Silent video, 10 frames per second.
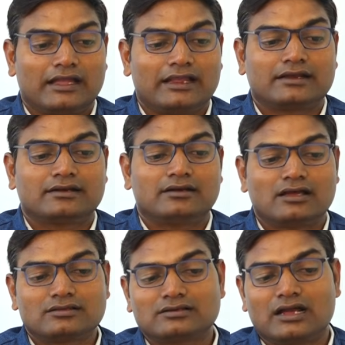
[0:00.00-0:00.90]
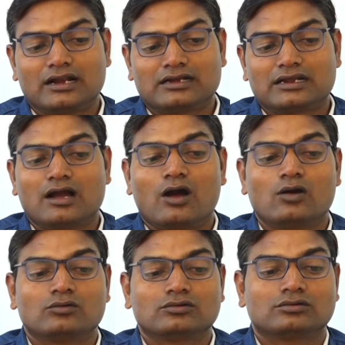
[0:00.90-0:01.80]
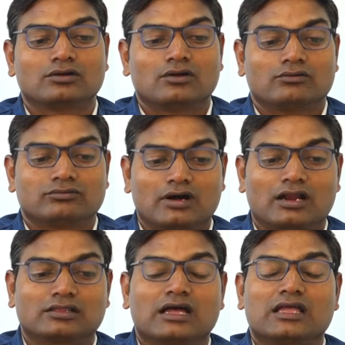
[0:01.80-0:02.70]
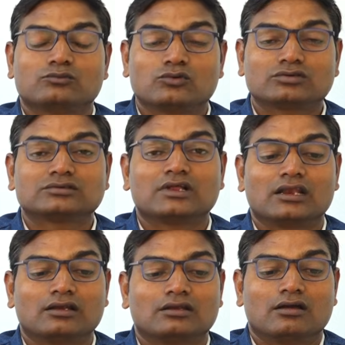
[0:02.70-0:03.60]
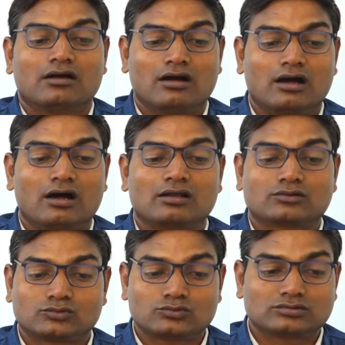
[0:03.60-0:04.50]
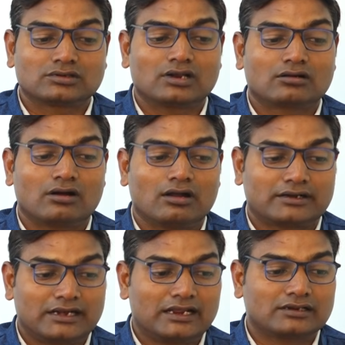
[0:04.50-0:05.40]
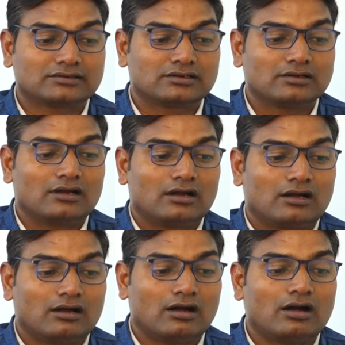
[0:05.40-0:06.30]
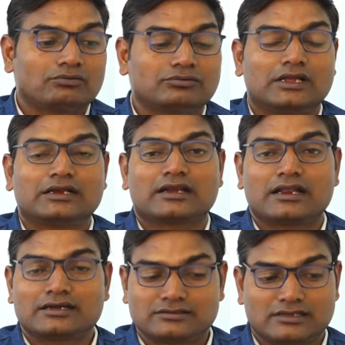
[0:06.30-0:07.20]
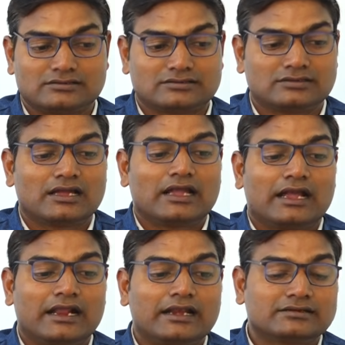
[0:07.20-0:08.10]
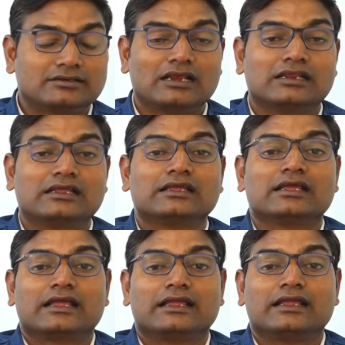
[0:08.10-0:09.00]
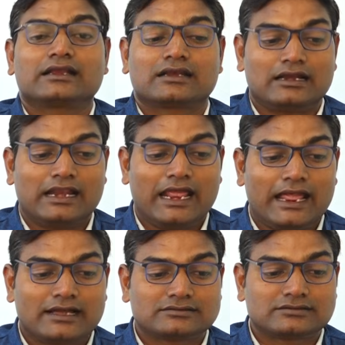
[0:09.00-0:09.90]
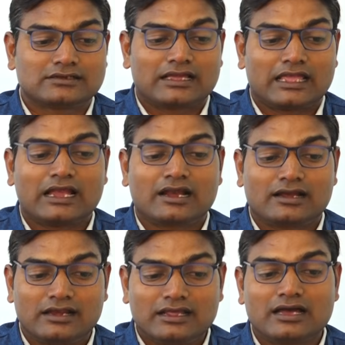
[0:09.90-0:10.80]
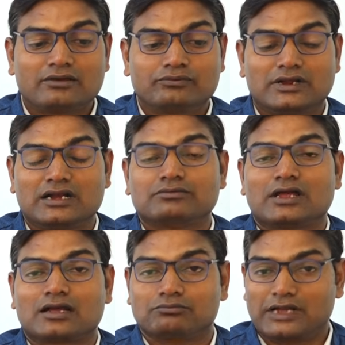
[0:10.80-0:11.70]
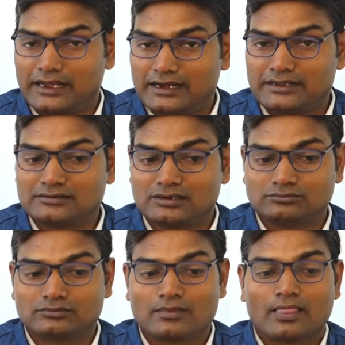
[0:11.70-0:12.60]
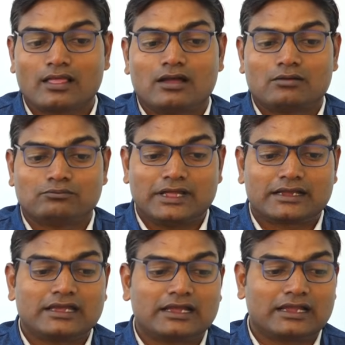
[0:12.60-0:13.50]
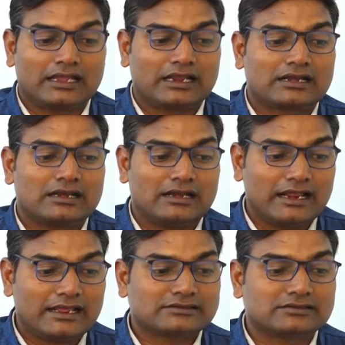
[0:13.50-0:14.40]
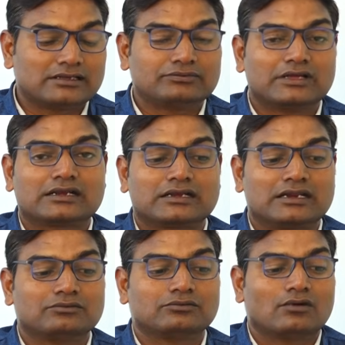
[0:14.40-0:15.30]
It does not account for the emotional or social context of interactions. Additionally, it lacks a clear feedback mechanism, making it less effective